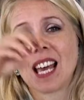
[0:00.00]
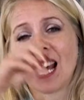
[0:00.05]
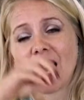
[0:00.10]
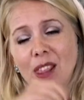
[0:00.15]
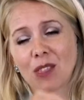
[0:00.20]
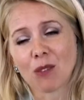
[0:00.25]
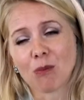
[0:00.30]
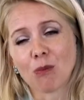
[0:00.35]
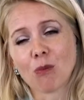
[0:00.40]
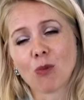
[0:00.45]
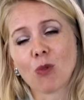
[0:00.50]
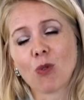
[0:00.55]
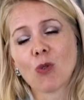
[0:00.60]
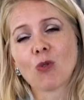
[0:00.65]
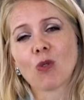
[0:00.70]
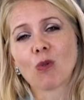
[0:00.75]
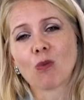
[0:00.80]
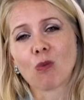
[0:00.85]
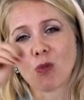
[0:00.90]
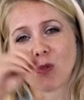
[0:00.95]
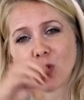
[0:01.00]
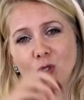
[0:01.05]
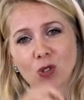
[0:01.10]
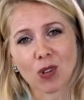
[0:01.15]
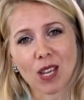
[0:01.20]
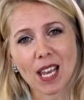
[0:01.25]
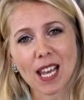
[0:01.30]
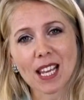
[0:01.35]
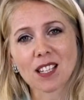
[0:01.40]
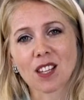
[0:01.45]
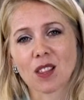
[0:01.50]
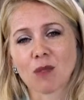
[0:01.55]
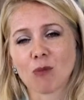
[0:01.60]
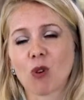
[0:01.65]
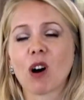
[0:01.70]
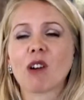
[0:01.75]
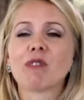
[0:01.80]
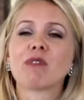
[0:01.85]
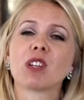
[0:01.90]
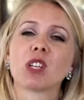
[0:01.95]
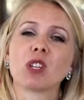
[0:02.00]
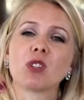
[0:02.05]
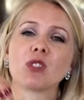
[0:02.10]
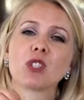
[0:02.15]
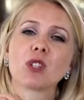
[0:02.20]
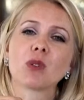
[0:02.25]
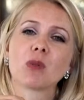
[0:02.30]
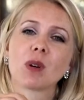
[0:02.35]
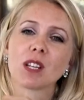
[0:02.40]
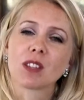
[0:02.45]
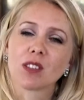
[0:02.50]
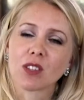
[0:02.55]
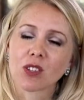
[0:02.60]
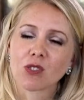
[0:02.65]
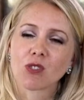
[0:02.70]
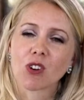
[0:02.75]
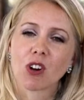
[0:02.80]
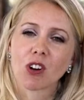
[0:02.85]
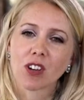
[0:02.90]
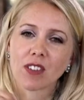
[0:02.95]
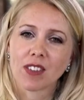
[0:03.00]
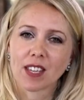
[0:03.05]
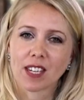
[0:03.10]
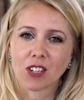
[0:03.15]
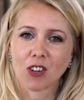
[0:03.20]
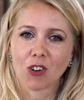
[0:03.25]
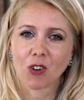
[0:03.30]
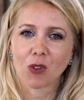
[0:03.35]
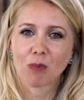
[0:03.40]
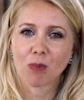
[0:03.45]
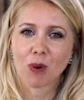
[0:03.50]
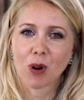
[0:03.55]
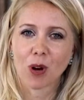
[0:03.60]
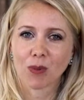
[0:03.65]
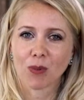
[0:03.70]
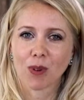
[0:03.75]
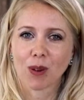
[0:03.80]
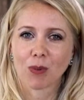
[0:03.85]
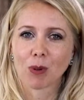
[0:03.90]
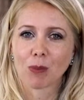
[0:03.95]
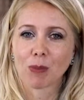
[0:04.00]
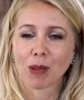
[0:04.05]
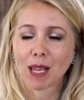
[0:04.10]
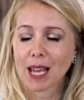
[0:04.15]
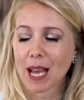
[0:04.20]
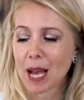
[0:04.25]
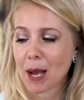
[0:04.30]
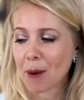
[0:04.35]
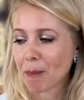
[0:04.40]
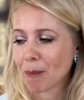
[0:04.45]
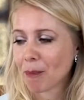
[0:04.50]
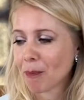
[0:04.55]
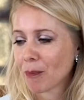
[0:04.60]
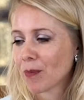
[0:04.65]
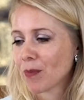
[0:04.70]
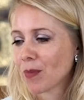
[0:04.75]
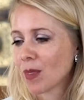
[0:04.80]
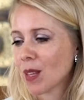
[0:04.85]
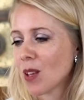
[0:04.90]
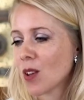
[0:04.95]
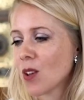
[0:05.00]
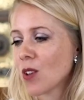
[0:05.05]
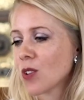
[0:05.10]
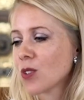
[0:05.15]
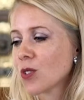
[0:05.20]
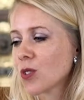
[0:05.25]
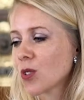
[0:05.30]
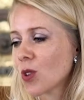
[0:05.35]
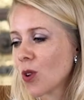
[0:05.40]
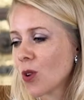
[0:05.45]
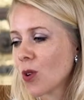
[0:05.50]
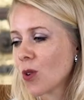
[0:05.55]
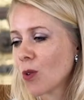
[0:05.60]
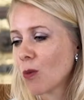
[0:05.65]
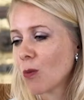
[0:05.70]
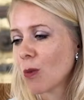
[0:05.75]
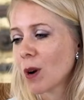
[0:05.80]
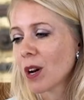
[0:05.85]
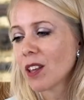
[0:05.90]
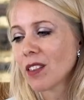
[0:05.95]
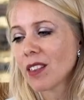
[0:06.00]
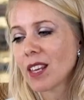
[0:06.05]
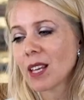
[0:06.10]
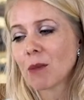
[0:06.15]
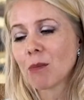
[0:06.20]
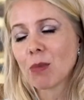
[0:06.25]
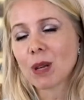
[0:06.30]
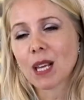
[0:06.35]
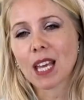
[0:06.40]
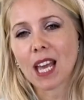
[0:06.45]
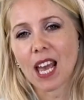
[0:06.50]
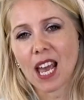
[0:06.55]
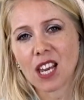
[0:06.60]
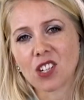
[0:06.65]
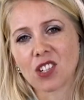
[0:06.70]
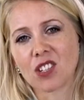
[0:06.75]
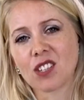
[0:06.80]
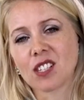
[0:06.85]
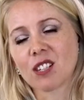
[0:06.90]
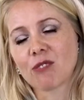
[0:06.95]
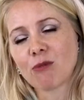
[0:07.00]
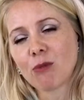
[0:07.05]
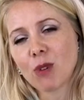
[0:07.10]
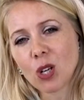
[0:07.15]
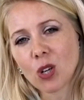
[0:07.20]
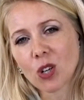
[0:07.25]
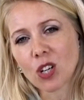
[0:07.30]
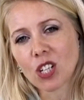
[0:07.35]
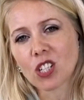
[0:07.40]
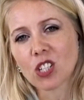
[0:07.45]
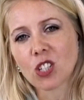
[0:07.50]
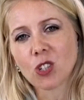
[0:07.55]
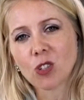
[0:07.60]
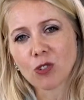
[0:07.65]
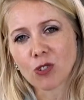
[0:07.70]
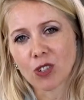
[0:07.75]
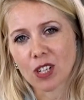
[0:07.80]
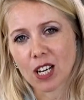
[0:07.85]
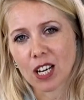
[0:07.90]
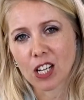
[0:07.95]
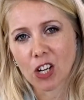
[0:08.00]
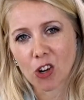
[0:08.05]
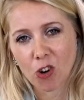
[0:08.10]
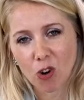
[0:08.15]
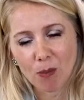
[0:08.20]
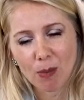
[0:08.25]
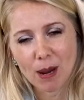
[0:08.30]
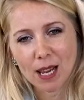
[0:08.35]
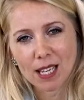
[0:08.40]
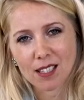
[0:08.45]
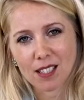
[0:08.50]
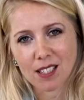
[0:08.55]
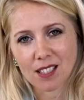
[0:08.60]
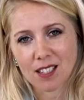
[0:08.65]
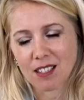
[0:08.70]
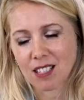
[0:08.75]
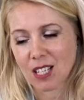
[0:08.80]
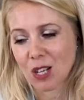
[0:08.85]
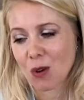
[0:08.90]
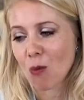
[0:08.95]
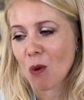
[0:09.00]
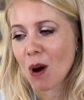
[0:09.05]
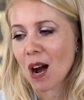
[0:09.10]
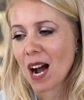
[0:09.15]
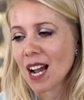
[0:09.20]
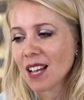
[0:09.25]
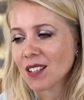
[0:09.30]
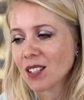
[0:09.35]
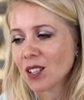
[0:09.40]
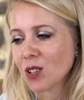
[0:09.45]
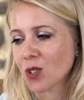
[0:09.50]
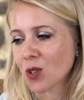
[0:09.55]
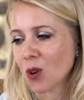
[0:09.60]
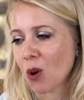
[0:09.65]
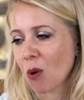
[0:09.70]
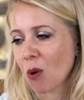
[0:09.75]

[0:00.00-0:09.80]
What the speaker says: and the more reward you get and the more often you do it, the stronger that neural pathway will become. So what are the implications if we look at children and neuroplasticity? Why is it so